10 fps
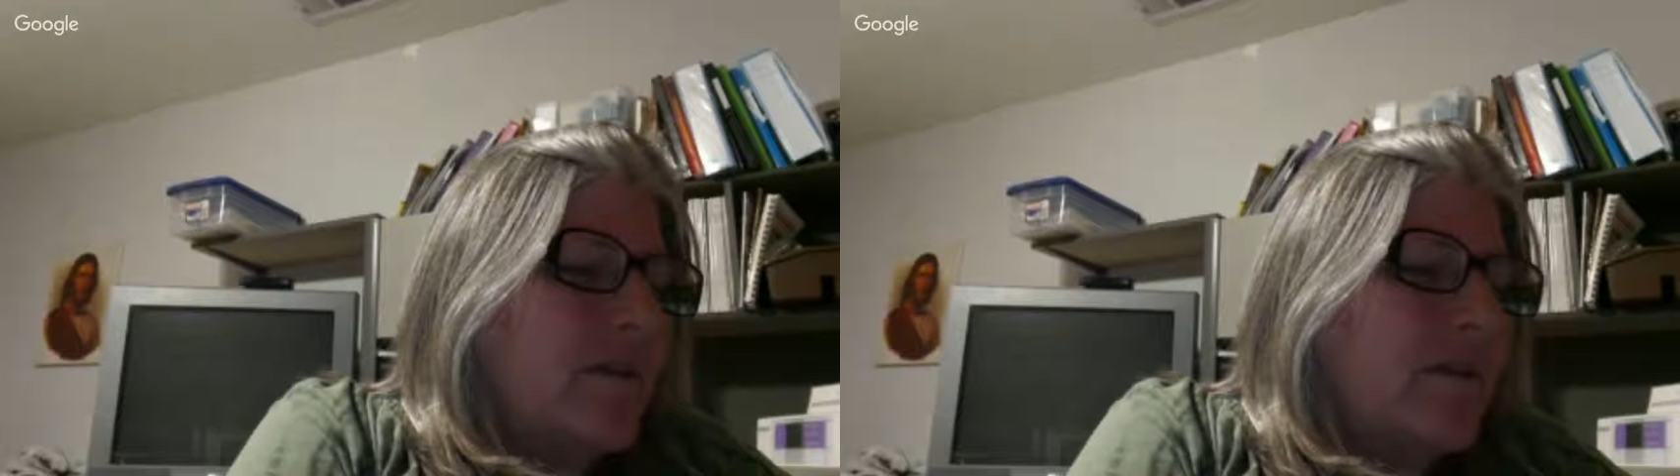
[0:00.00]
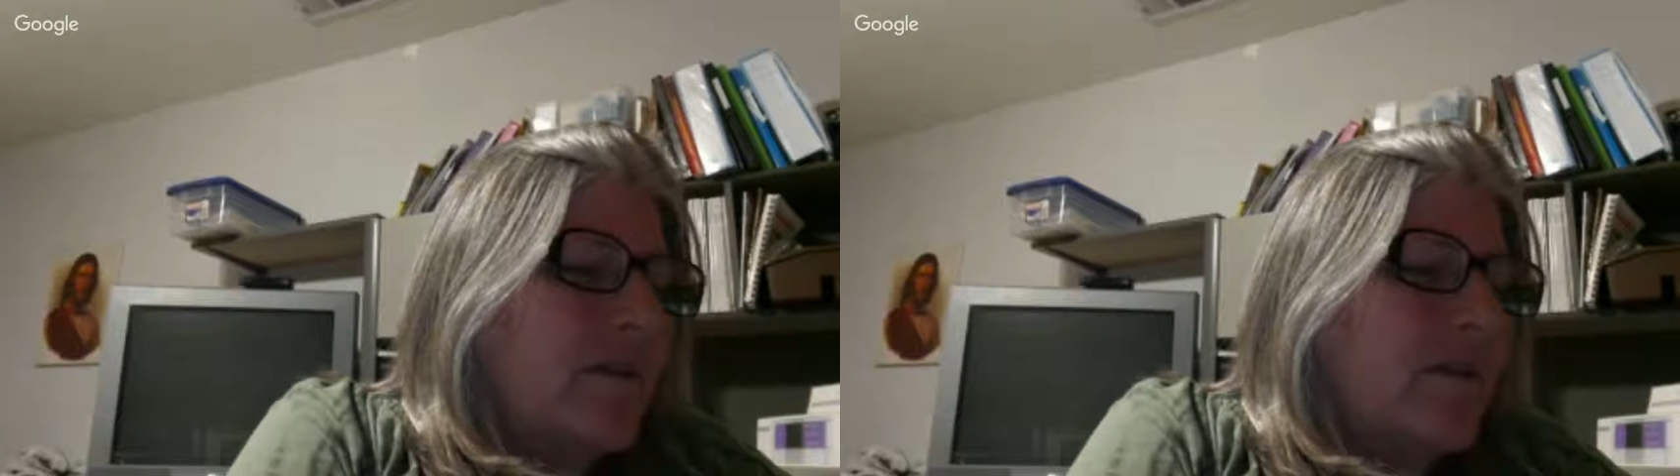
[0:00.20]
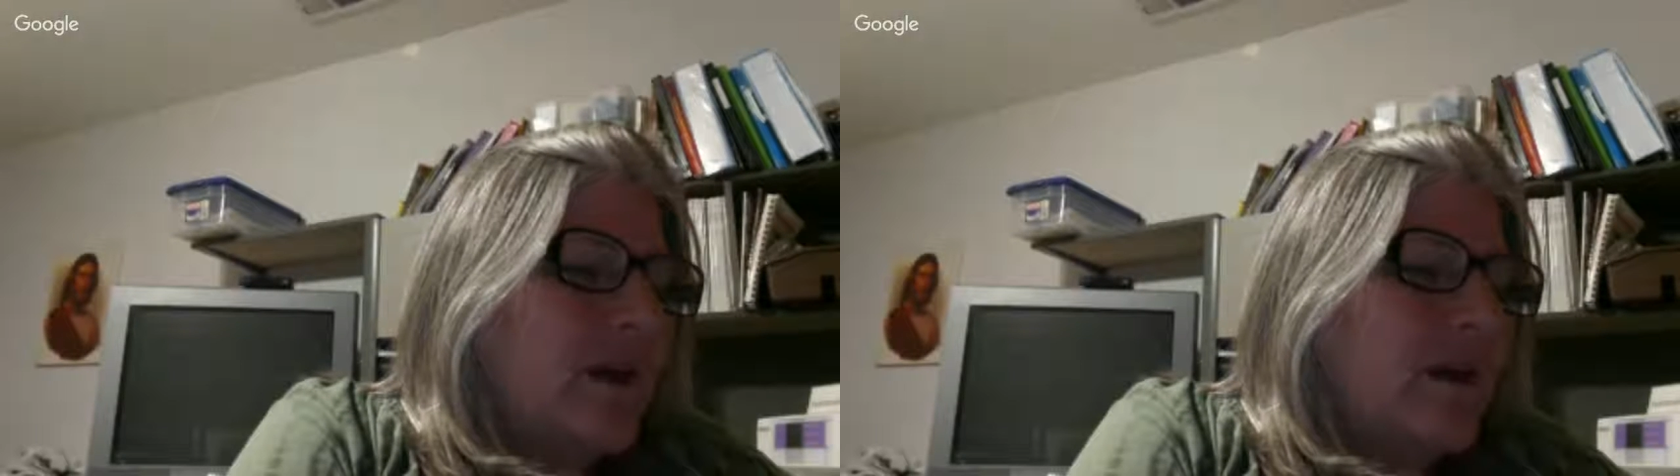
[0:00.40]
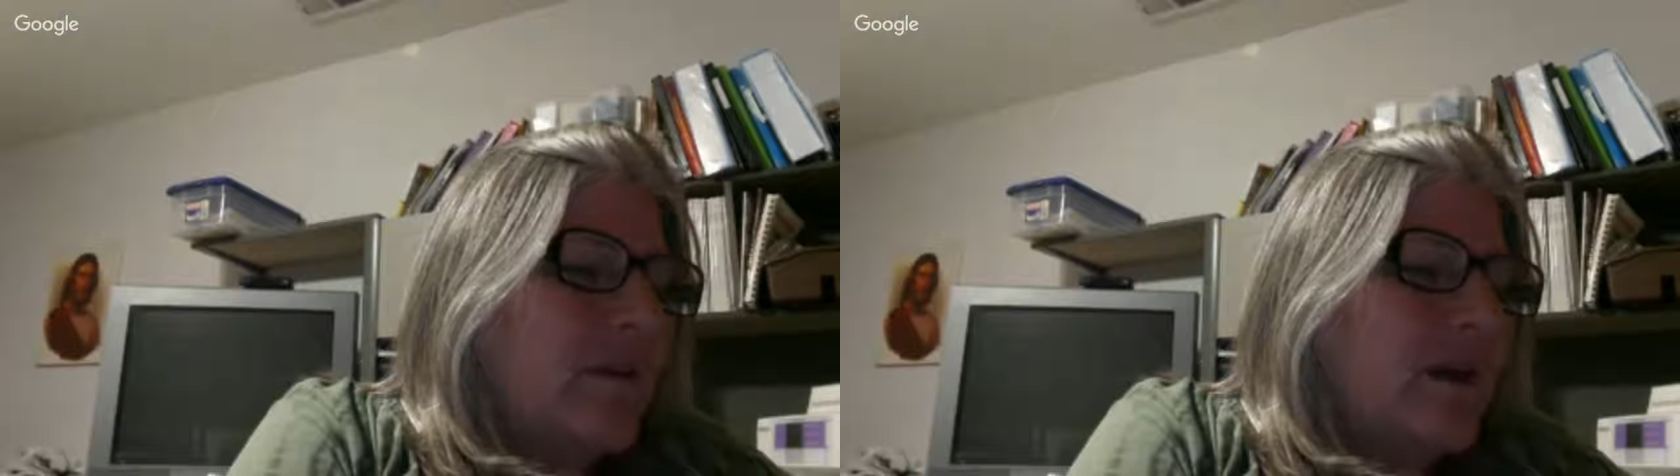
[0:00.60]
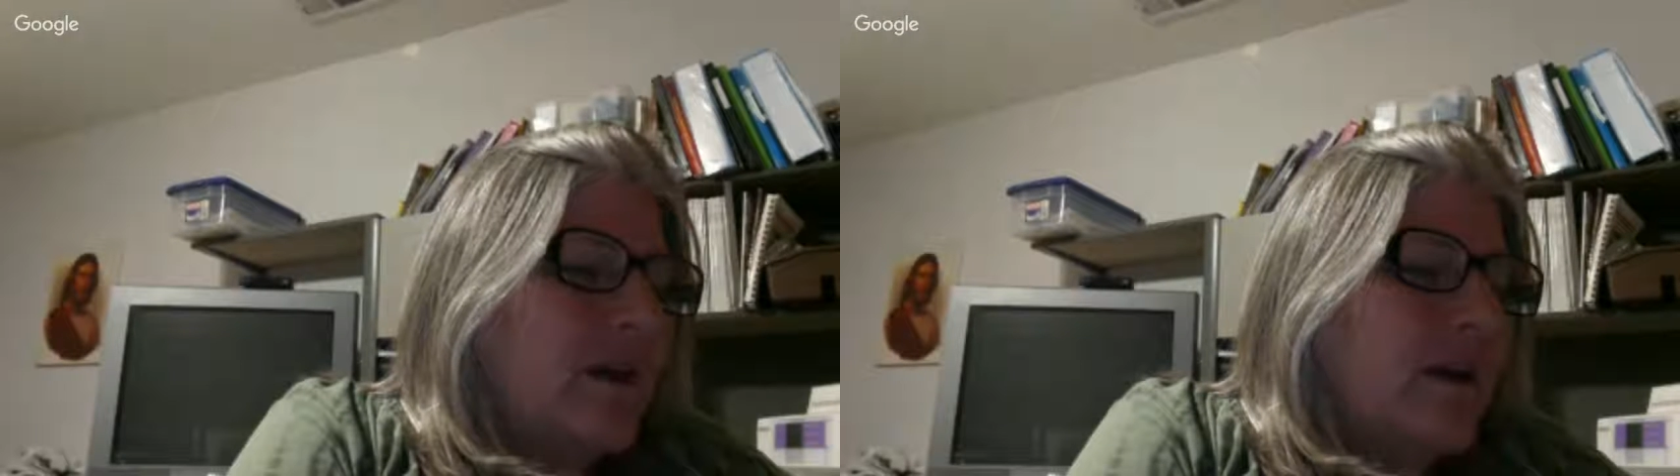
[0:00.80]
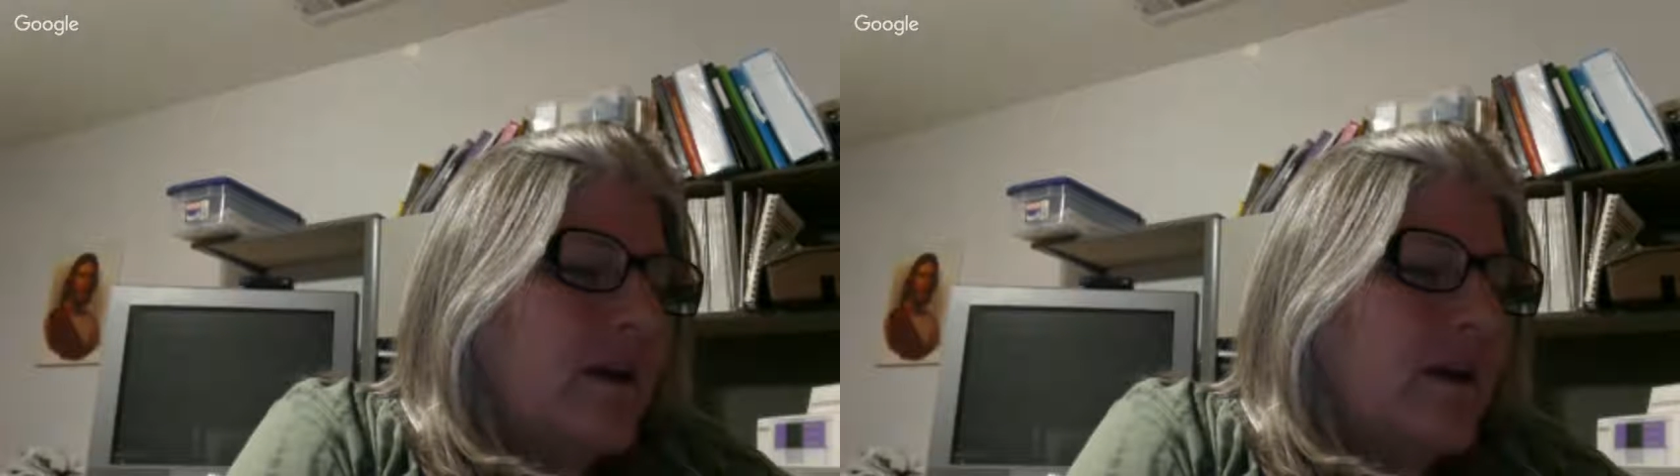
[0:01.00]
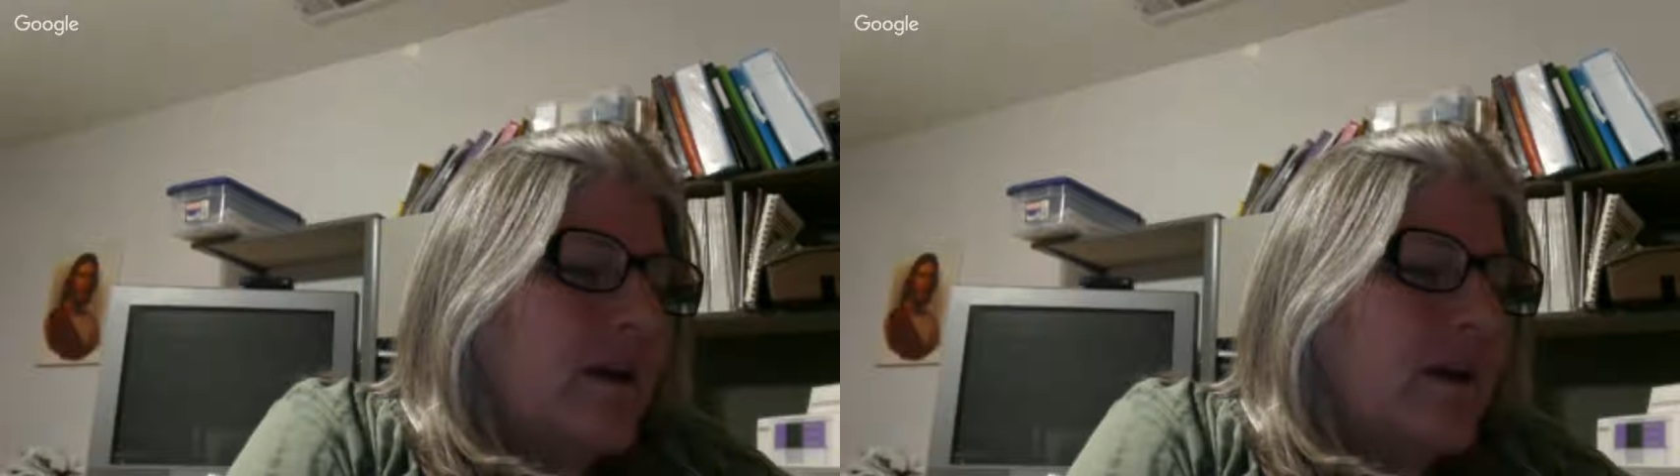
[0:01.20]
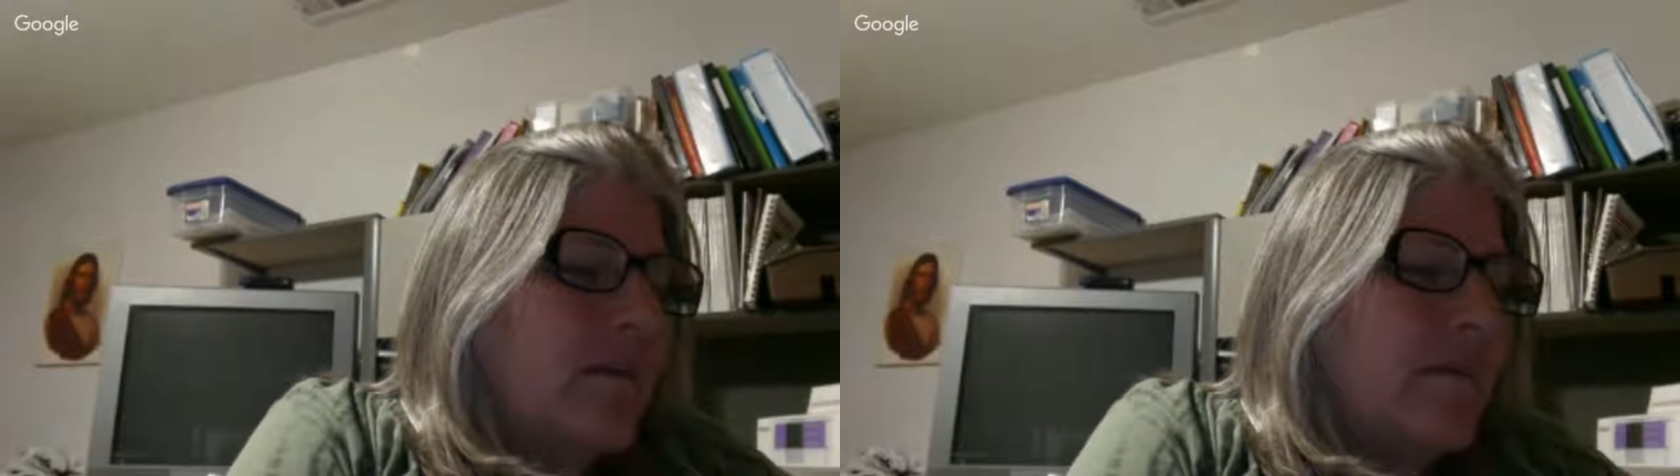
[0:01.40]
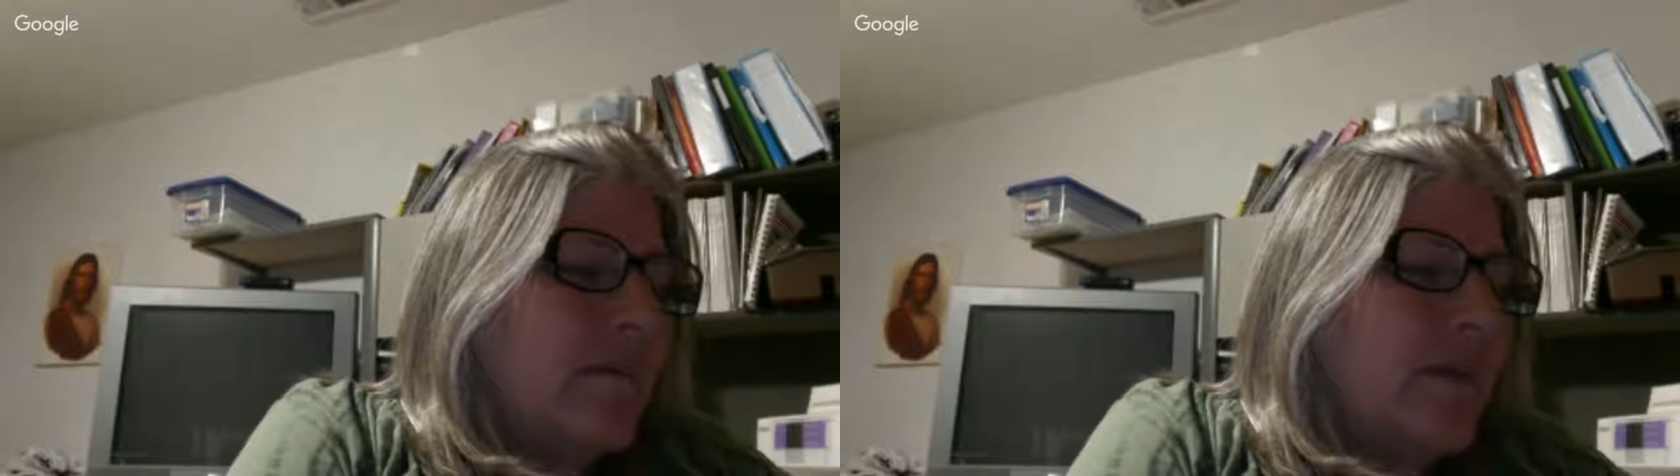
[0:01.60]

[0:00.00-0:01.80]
divided by the